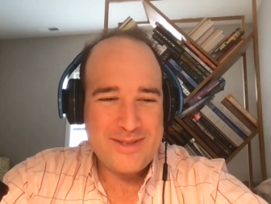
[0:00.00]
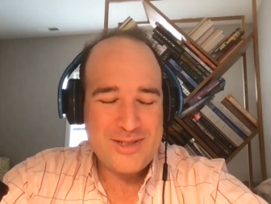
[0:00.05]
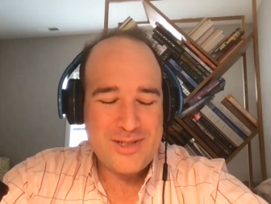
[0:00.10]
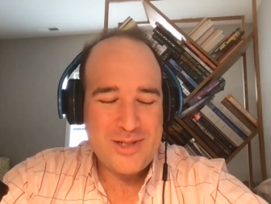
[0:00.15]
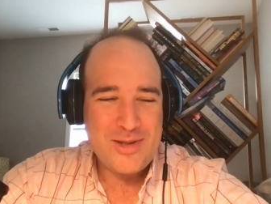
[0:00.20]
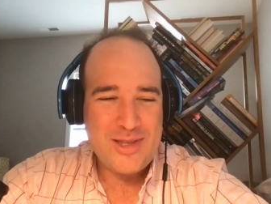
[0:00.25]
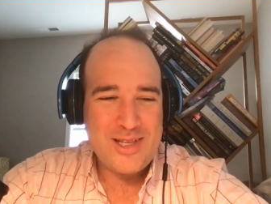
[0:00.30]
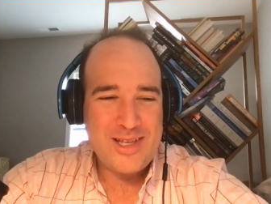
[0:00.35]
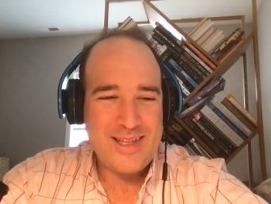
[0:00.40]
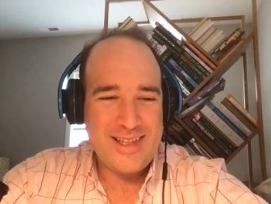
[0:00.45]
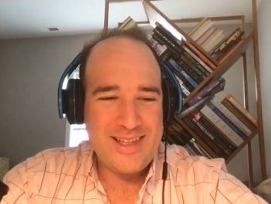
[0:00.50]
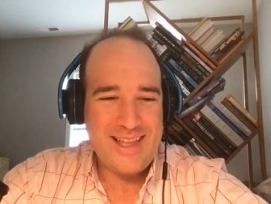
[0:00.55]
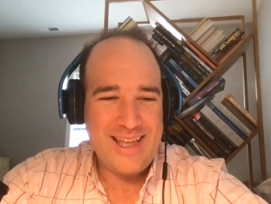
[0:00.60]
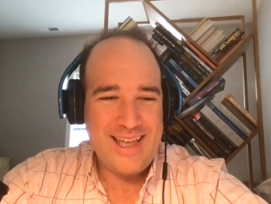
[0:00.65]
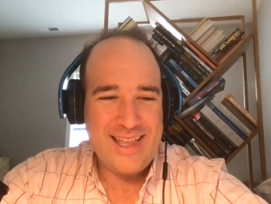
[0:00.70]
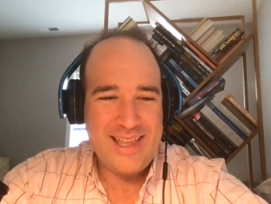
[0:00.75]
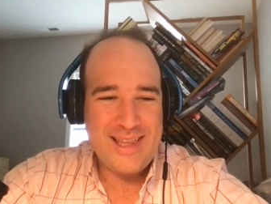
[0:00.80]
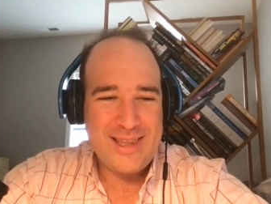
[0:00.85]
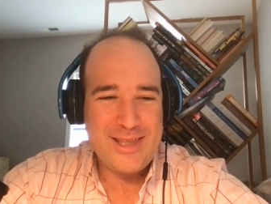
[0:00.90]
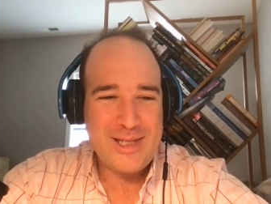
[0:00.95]
So
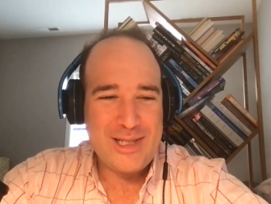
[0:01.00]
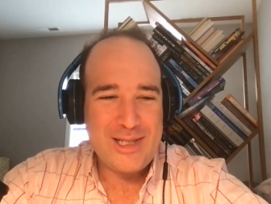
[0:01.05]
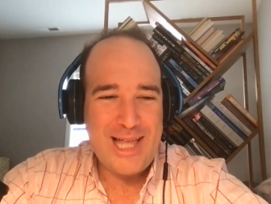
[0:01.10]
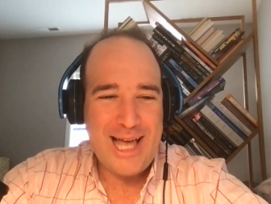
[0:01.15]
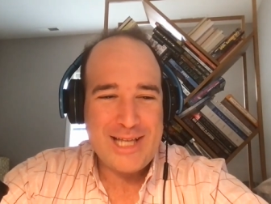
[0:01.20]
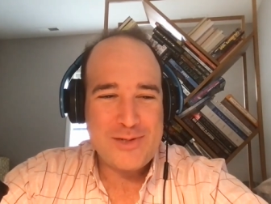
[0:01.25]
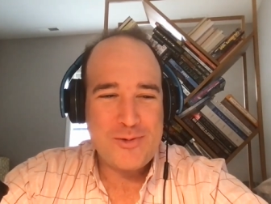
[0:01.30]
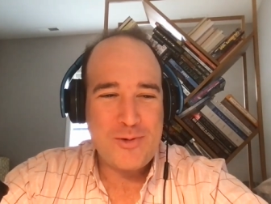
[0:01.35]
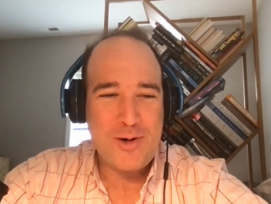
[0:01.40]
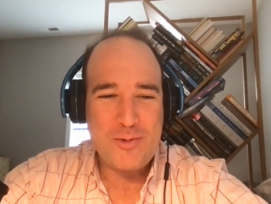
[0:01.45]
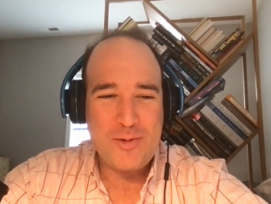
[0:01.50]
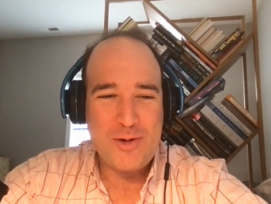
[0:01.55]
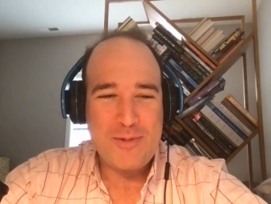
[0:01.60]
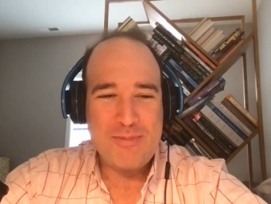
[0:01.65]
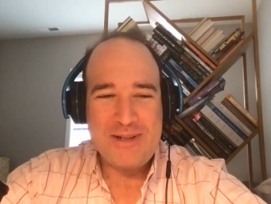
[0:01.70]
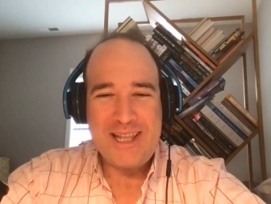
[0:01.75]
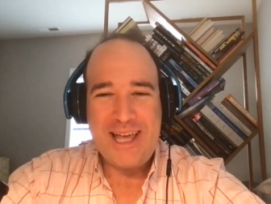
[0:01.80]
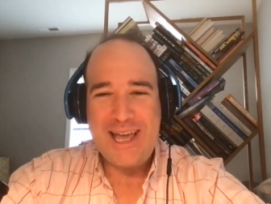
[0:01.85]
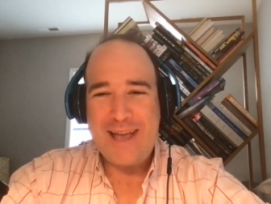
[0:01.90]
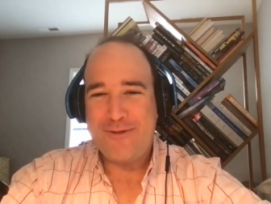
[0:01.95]
the last one we'll
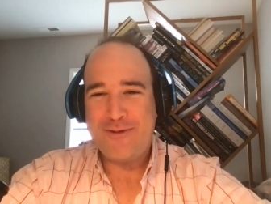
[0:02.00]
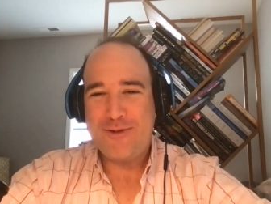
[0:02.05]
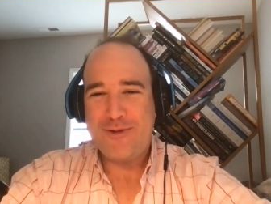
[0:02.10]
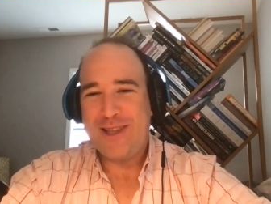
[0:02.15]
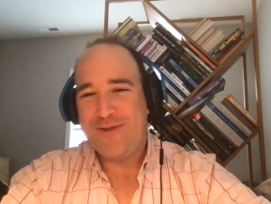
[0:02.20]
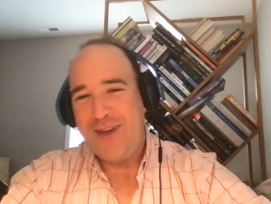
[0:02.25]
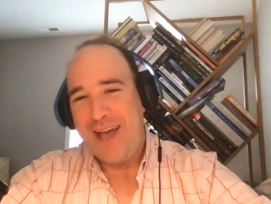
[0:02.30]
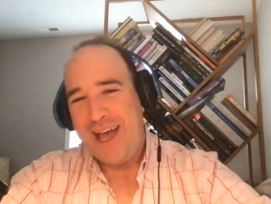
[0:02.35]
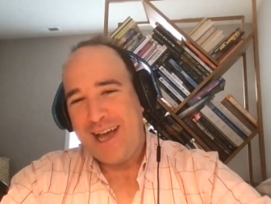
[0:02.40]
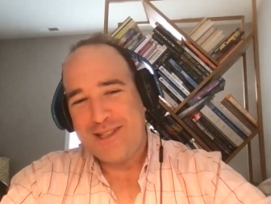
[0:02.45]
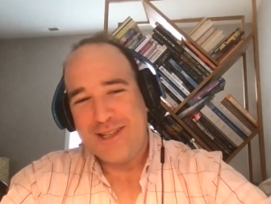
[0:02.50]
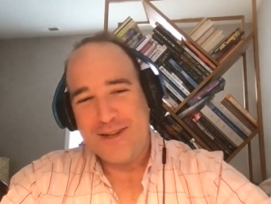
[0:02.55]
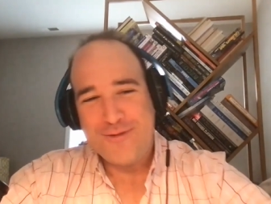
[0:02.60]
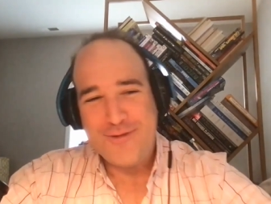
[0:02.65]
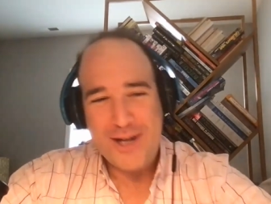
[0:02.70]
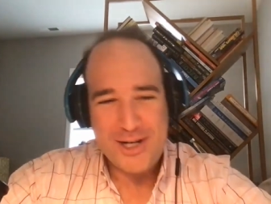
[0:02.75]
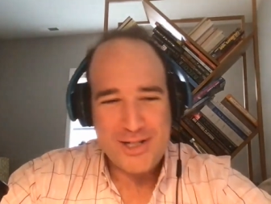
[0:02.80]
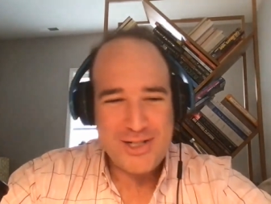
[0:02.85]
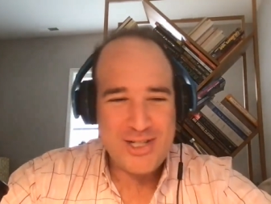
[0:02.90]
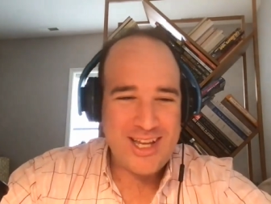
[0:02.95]
play with fact and
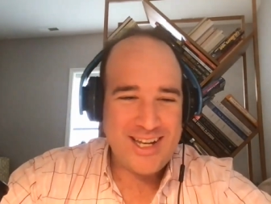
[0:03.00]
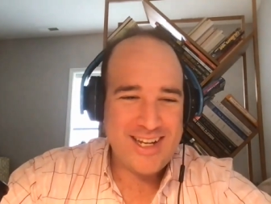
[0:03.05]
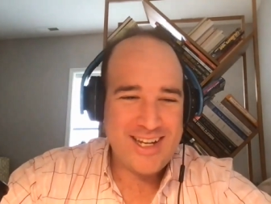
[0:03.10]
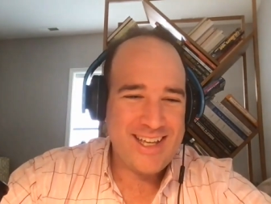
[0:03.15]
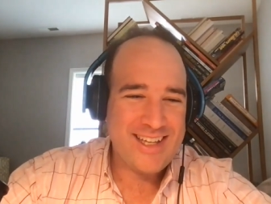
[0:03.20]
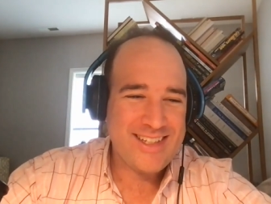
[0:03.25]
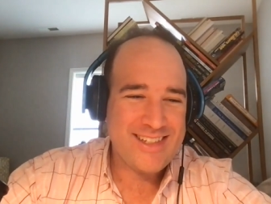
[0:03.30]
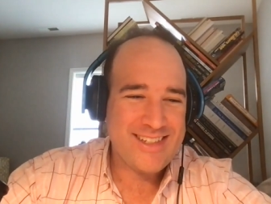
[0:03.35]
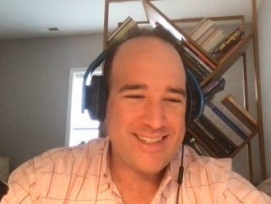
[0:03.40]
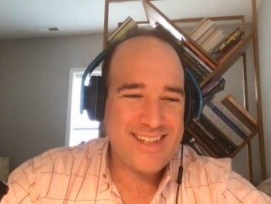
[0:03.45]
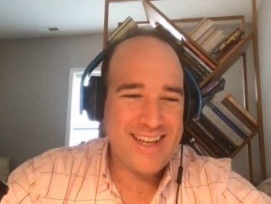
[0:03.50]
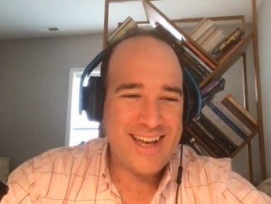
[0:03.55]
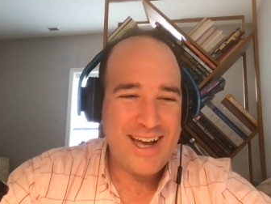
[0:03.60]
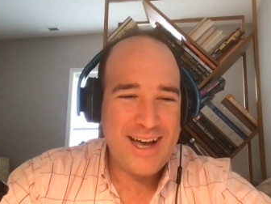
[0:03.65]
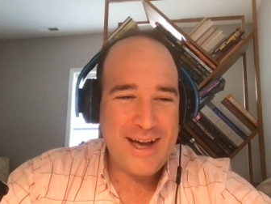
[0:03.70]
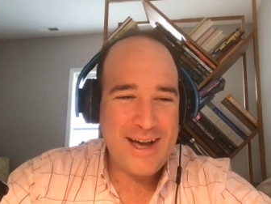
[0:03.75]
fiction is